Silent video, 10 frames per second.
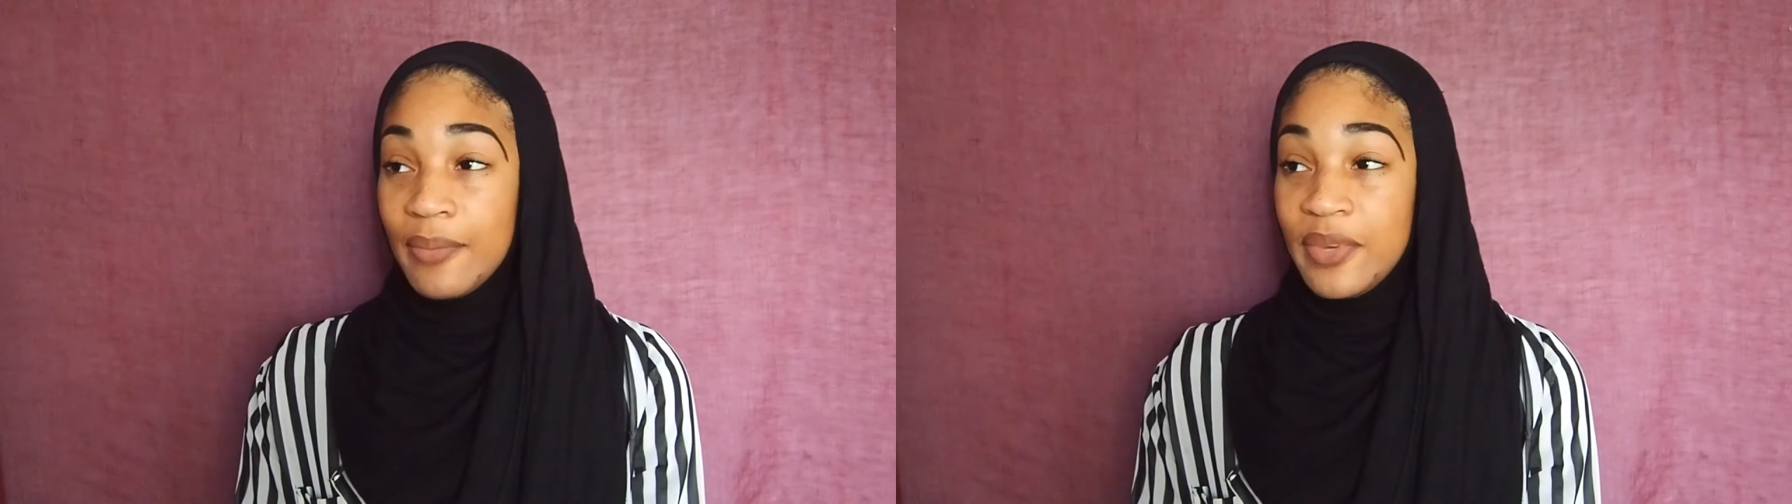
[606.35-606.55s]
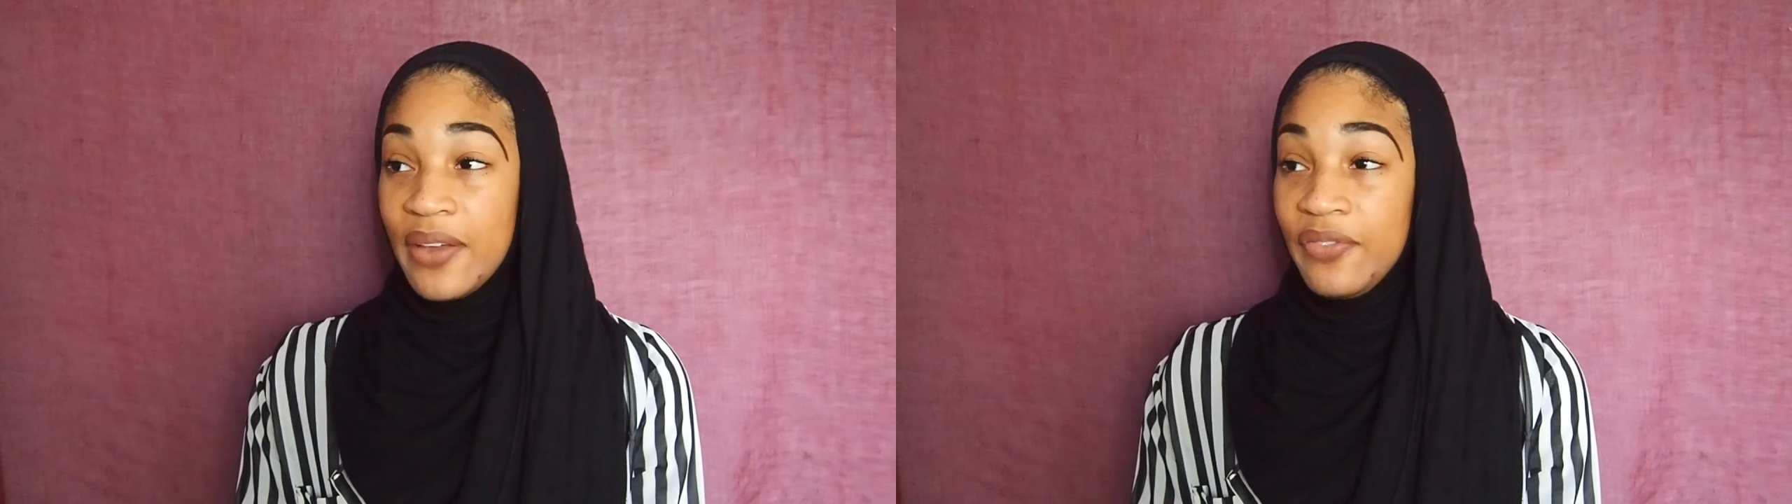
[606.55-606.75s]

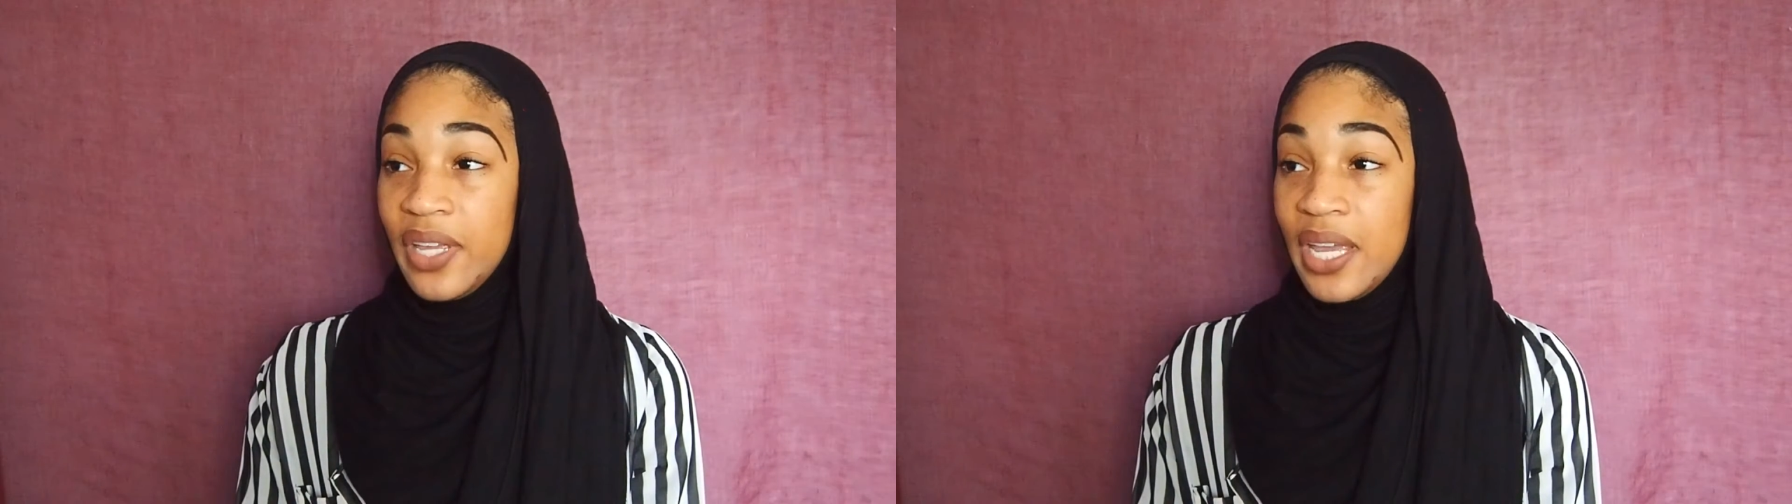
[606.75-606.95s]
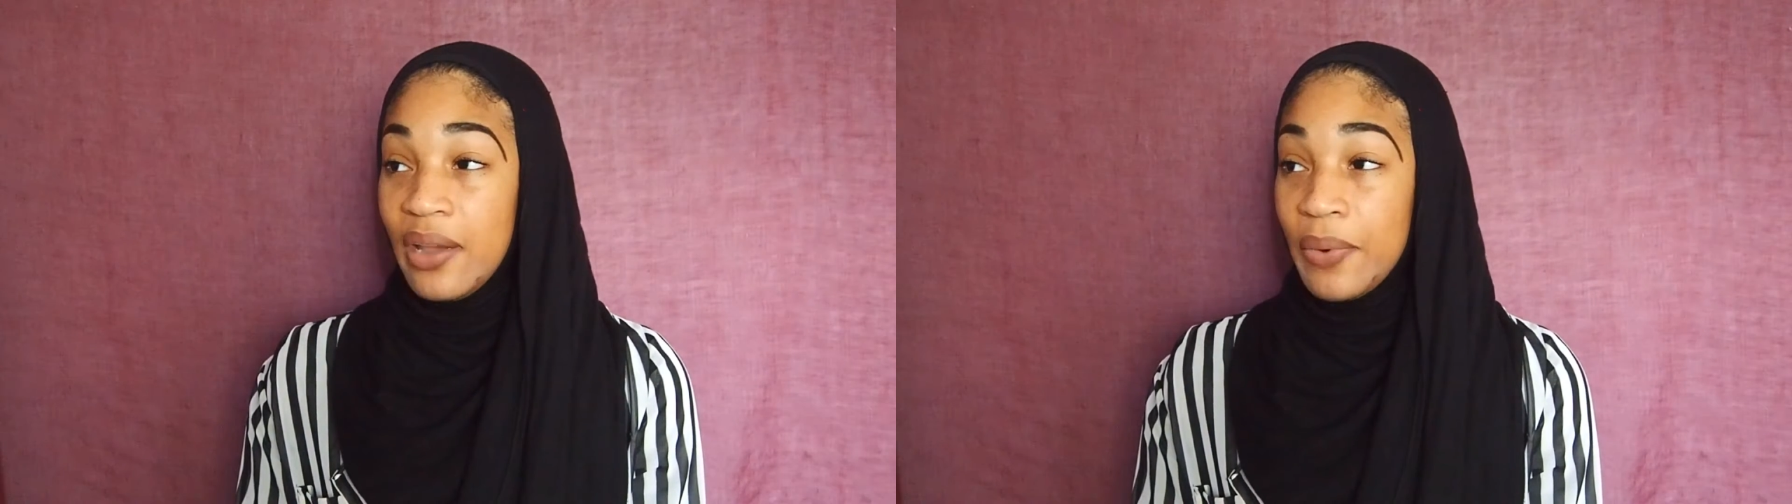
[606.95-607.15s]
I'm
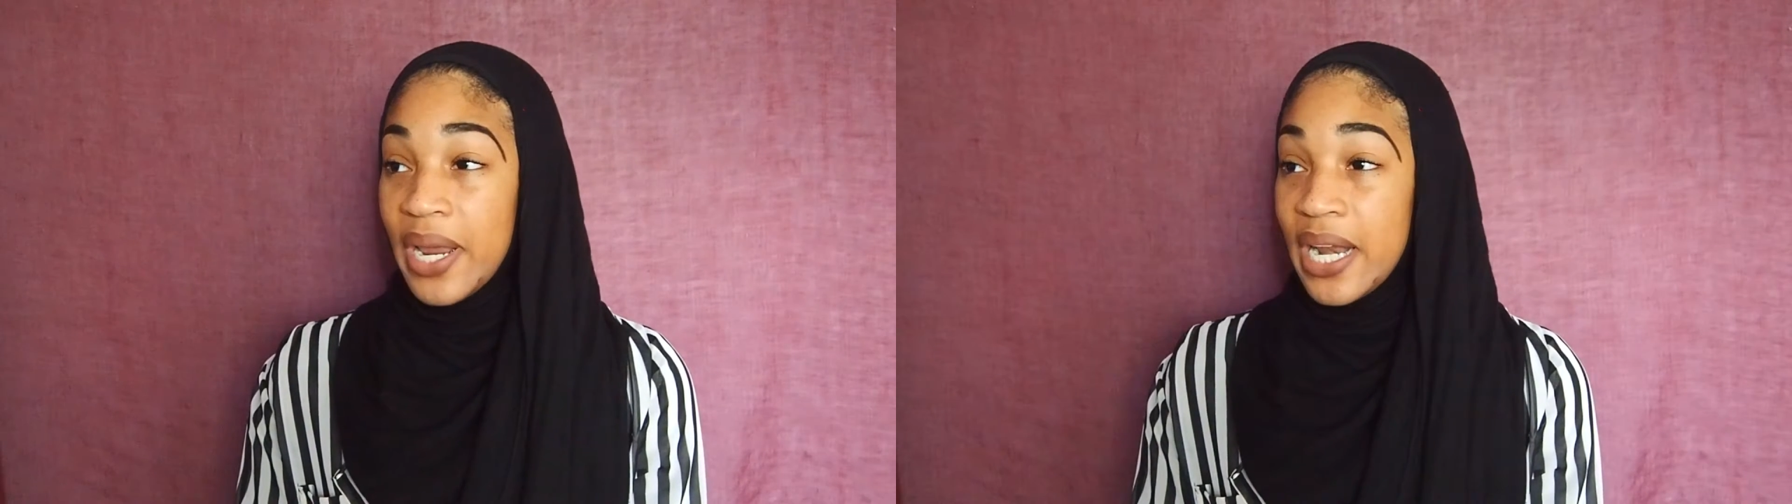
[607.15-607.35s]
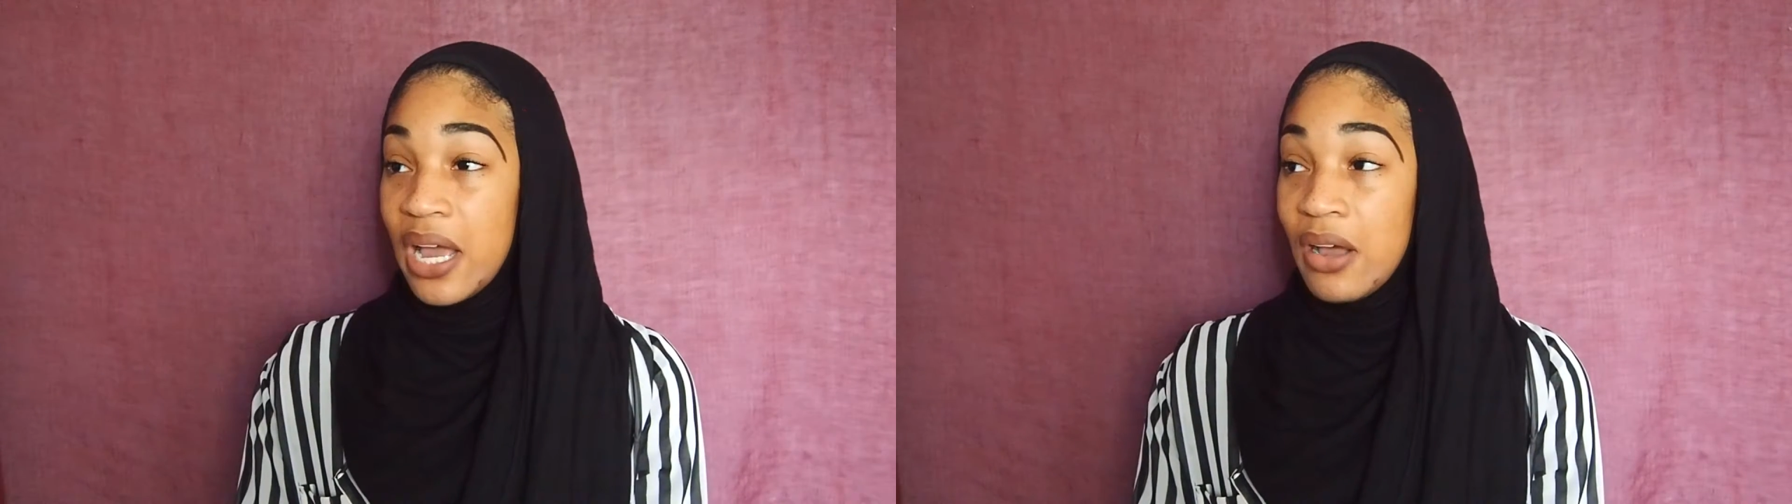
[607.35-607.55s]
definitely
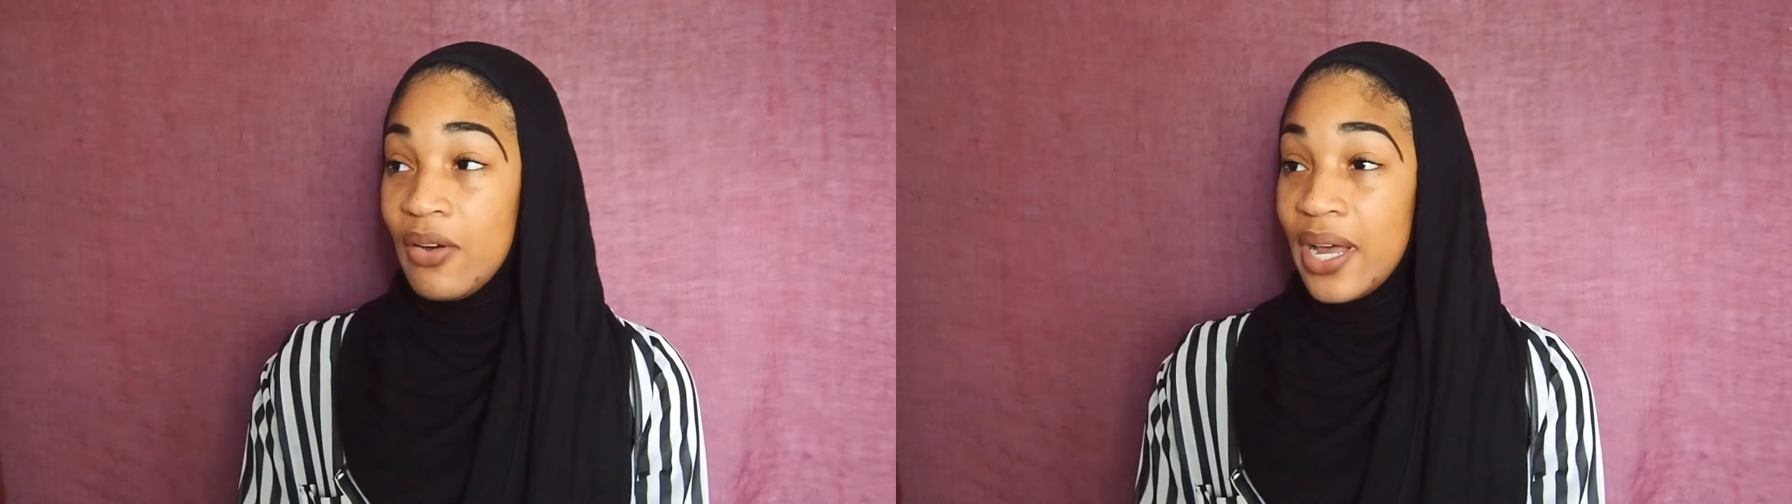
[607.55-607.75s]
right now.